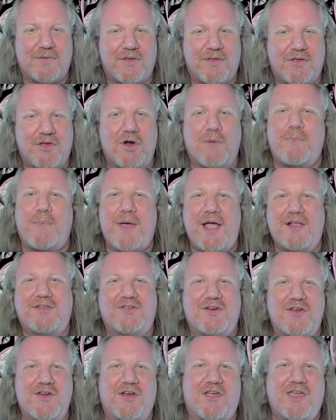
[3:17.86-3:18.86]
Your pets
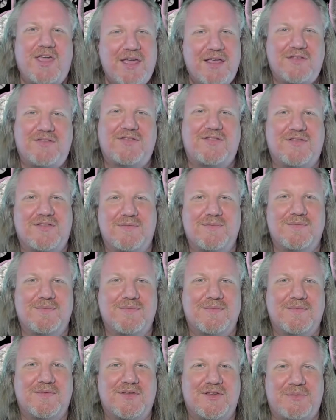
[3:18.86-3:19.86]
are your kids,
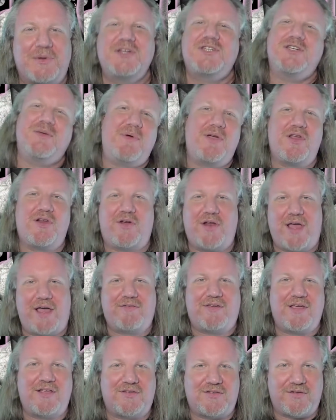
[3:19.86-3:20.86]
especially when you don't
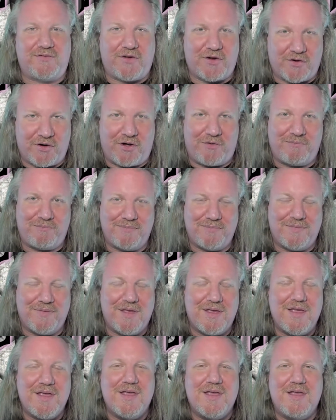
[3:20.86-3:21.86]
have kids of your own.
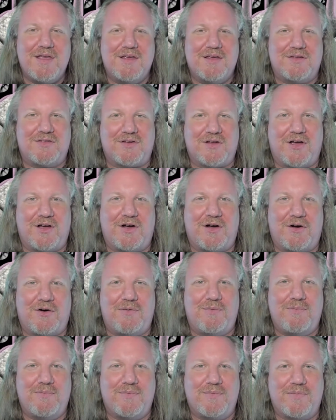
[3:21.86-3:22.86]

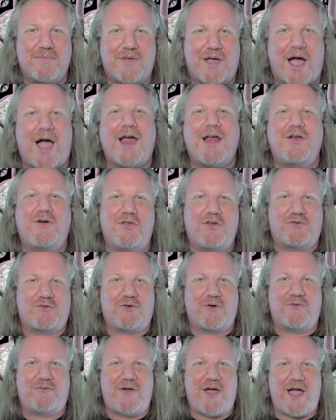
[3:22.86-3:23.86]
So I know this
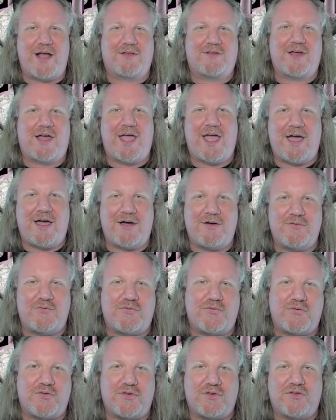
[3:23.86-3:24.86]
for a fact. I have
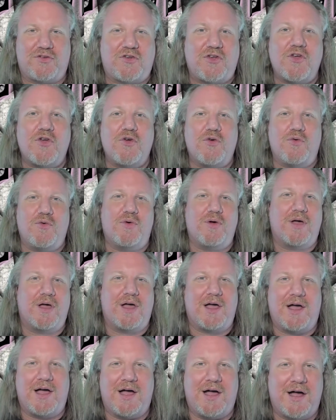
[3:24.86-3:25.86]
two
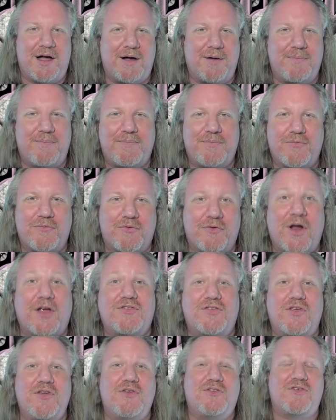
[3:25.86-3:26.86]

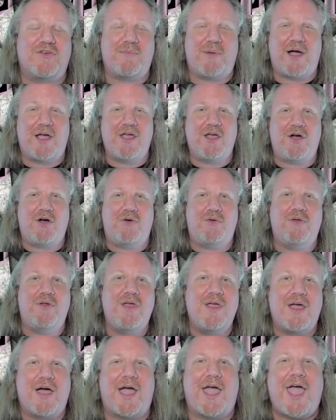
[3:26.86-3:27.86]
rescues of my own.
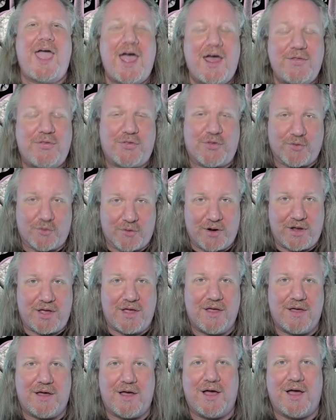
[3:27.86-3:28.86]
I had
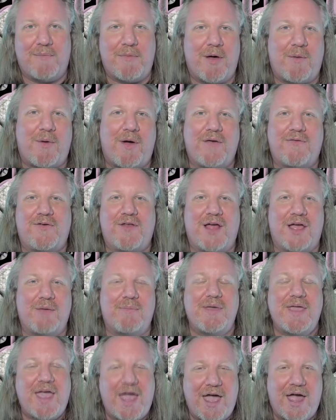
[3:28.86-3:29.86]
three. My wife and I,
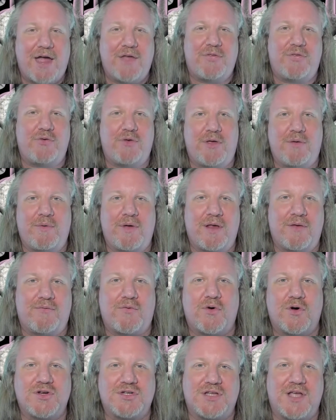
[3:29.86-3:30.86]
we had three. We
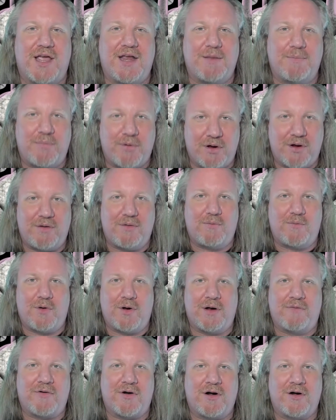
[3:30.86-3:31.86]
unfortunately had to put one
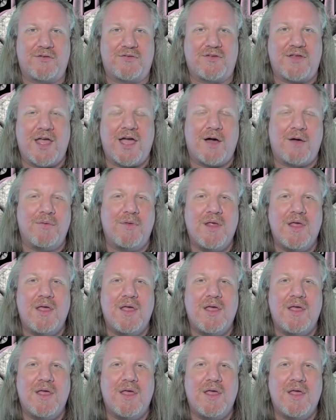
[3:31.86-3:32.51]
of ours down